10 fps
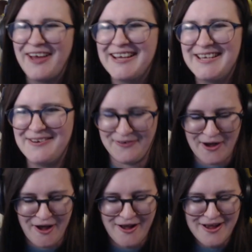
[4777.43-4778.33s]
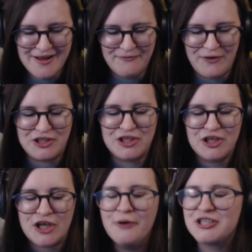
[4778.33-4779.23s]
thank you for for
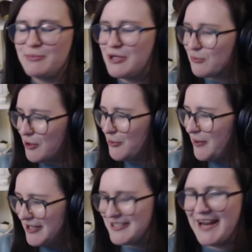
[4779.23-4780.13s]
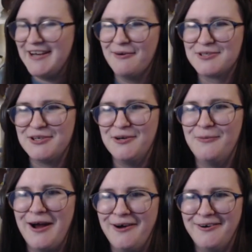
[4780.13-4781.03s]
coaching me through and saying I was doing
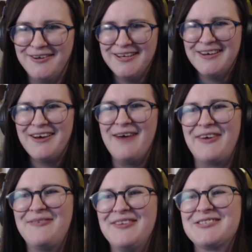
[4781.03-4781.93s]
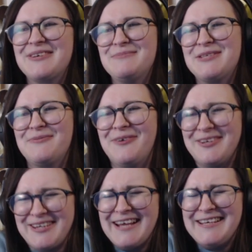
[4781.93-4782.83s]
well. Uh, thank you for the stream, fun.
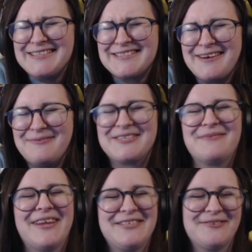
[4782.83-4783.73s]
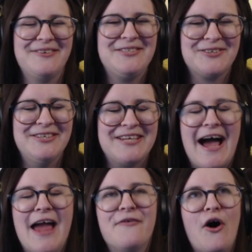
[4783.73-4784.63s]
Thank you so much. I'm glad you all enjoyed it.
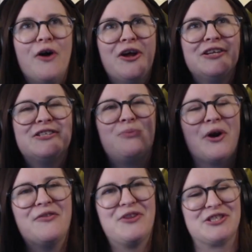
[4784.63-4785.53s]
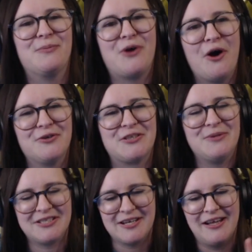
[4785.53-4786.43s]
I have honoured one of the sub goals, so
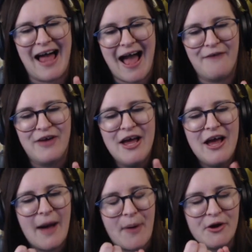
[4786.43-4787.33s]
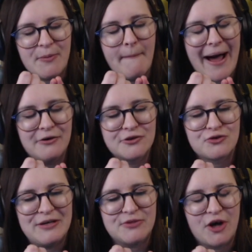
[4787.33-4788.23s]
we still have a Pokemon Battle
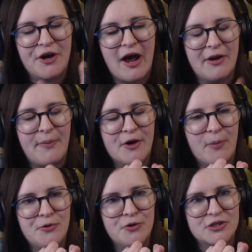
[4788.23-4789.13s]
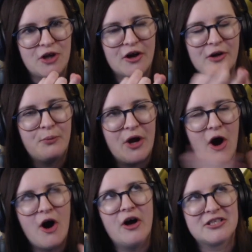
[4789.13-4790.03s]
stream to honour and a Pokemon Nuzlocke. We
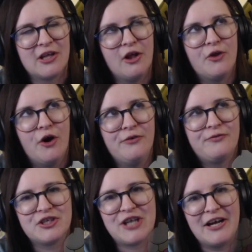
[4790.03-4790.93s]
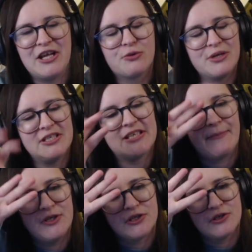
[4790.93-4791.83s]
are still on the hunt for the Shiny 3
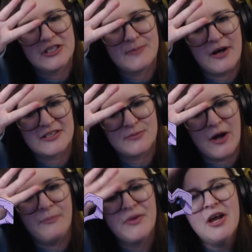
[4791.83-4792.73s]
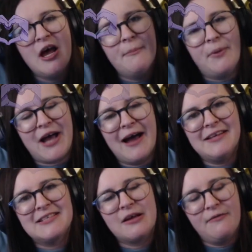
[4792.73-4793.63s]
segment of Dunsparce as well. But
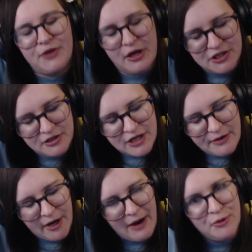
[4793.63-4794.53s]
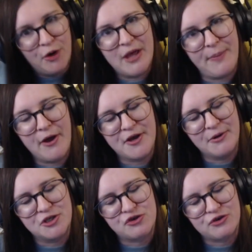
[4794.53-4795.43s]
guys, for those of you who don't know, I'm normally a
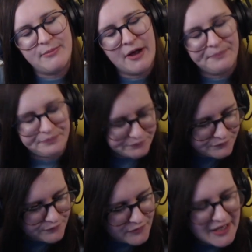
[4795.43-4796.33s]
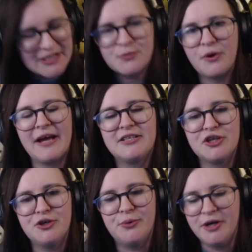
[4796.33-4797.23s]
Pokemon streamer. It's what I
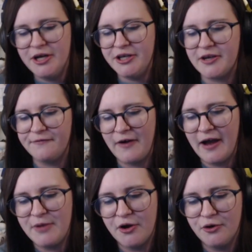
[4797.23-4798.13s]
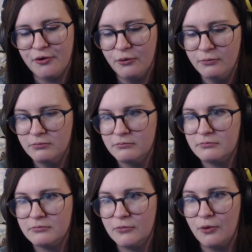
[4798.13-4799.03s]
do. You can find me on... Oh,
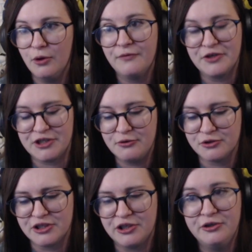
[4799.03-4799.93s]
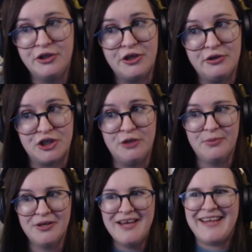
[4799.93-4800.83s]
all of the socials, including the YouTube.
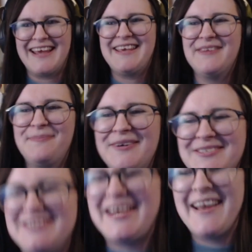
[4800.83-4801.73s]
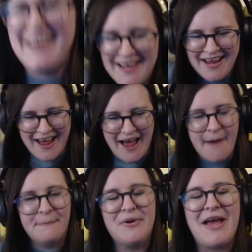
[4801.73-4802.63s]
Thank you for the posture check.
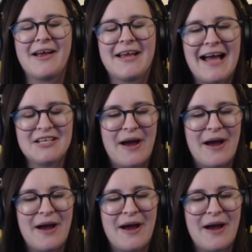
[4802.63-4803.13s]
Um, but yeah, catch